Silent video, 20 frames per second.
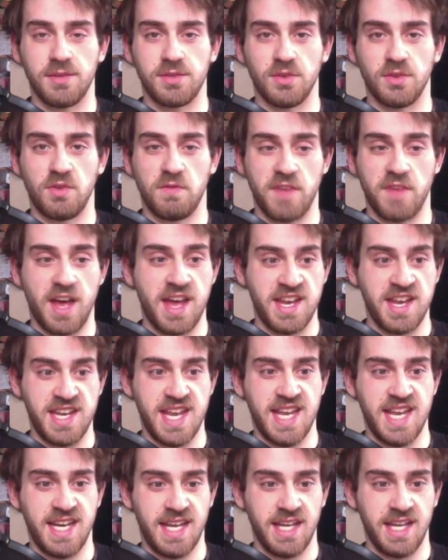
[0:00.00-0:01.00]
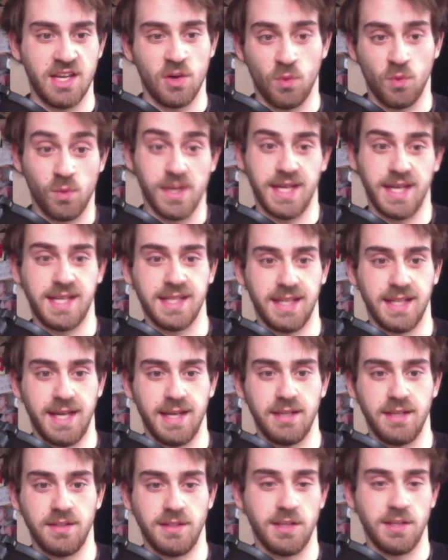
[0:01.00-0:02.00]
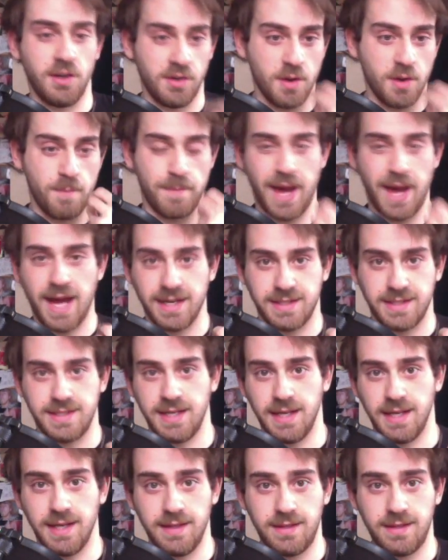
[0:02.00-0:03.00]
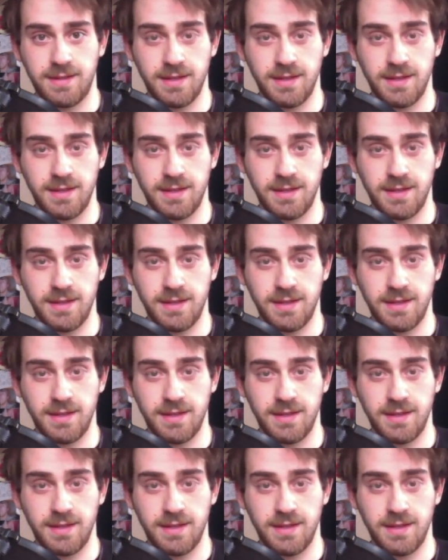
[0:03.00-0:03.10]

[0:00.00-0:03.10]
sort of a ninny, a weakling, got bad teeth,